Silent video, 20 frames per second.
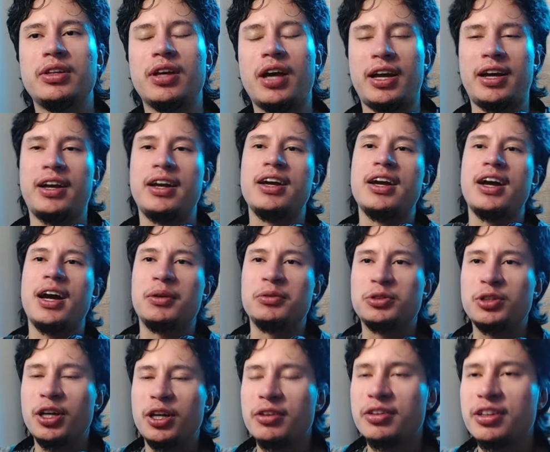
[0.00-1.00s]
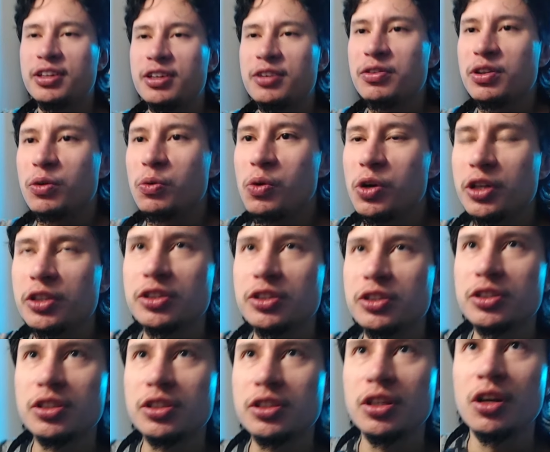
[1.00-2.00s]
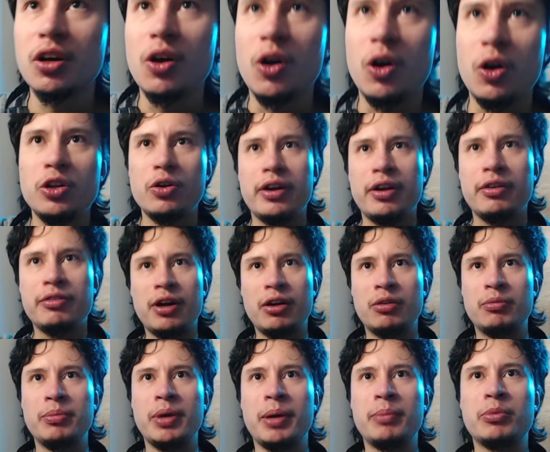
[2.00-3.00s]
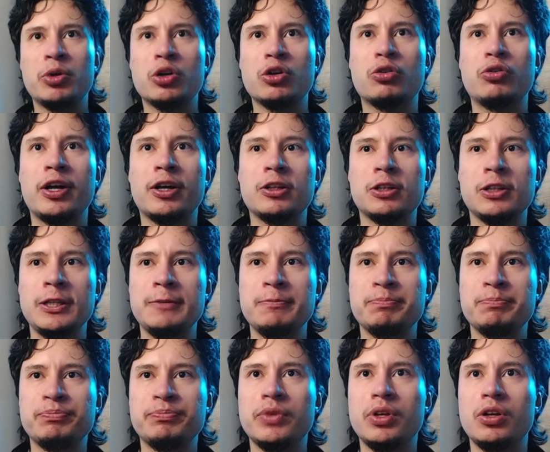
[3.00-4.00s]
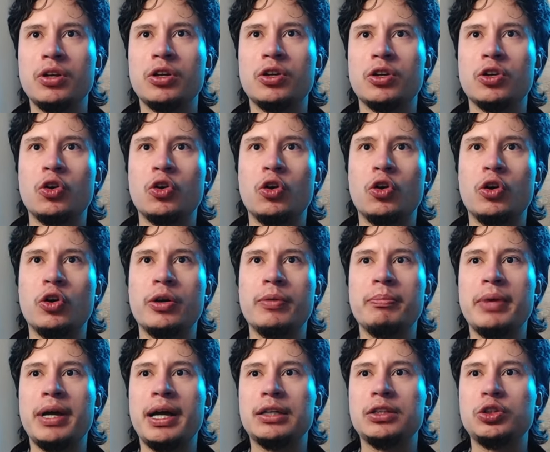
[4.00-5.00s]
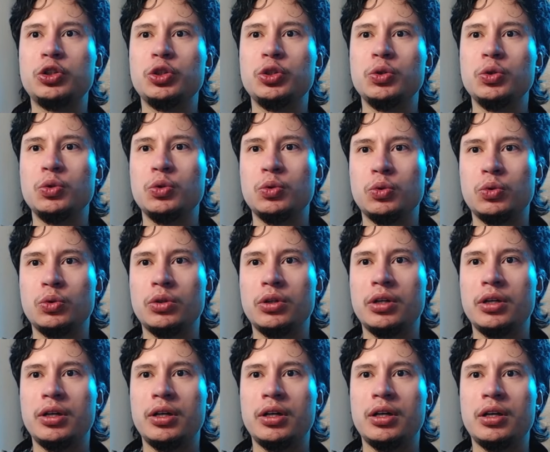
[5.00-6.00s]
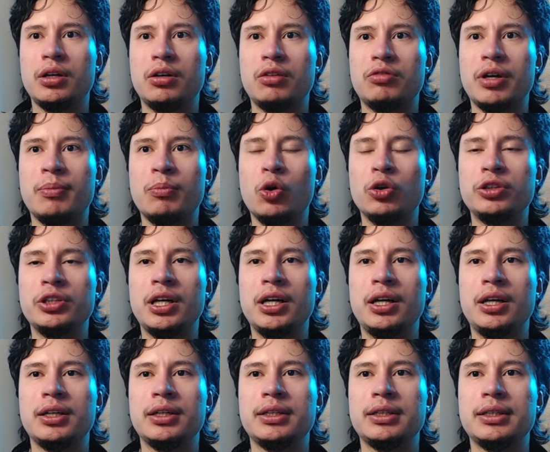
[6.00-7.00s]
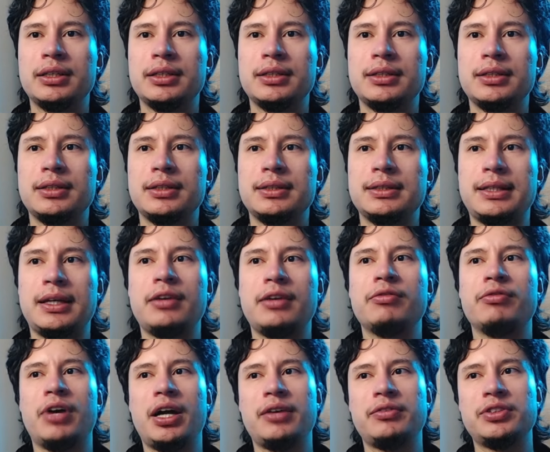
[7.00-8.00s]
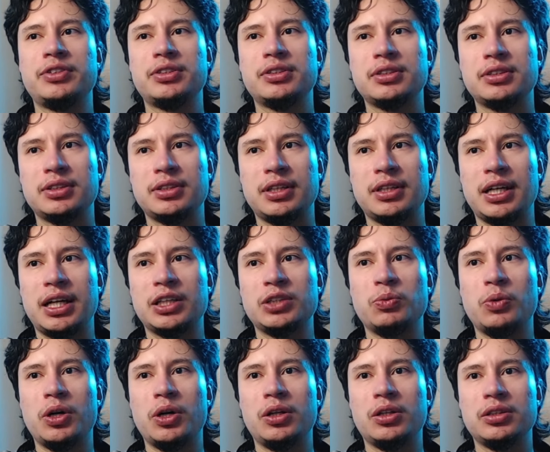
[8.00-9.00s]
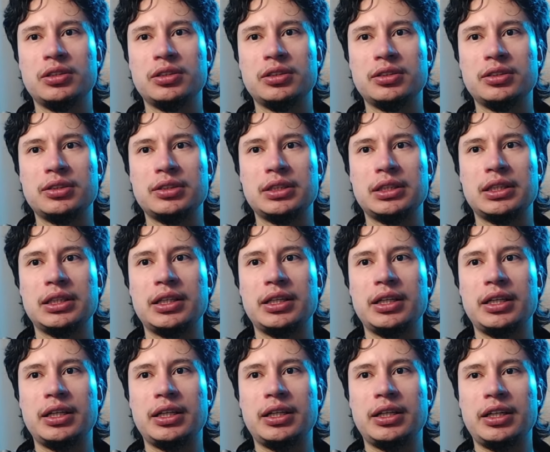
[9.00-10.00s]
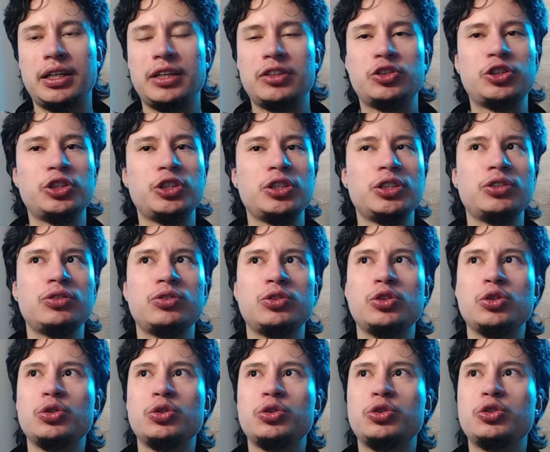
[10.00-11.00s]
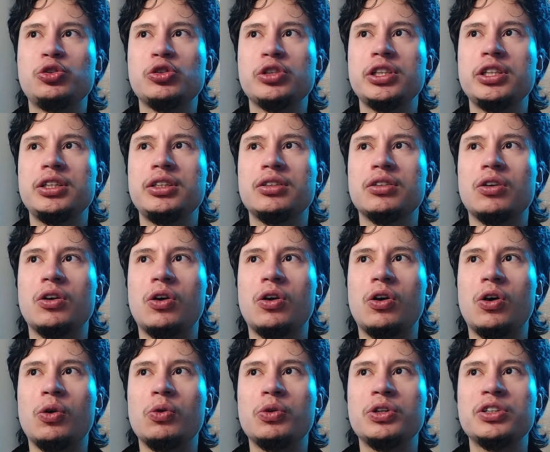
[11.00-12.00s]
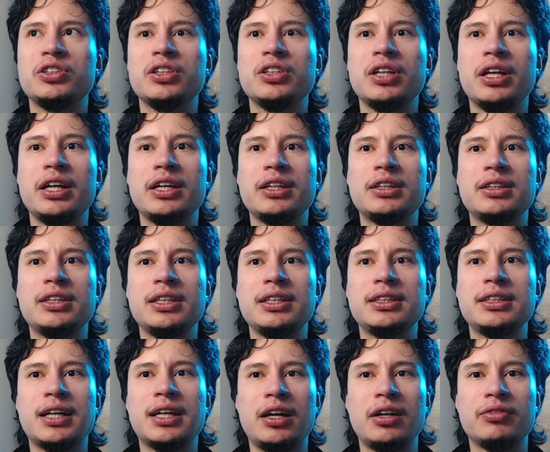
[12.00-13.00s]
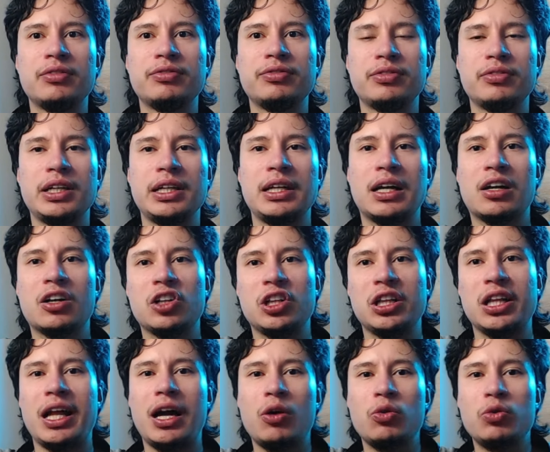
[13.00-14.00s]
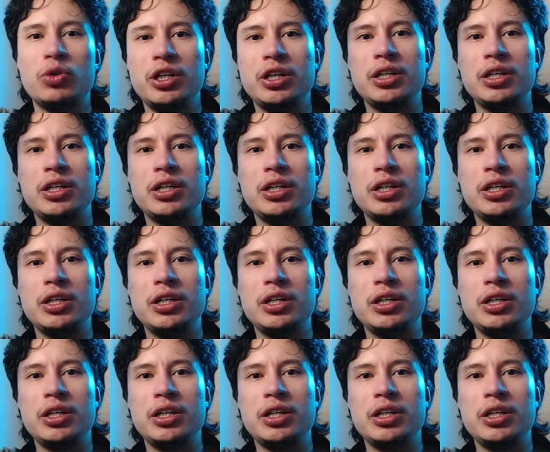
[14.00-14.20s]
I'm trying to think of the words. Although if I remember correctly, going back to Ramonda, same vibes as well issue usually always like this kind of in a cloudy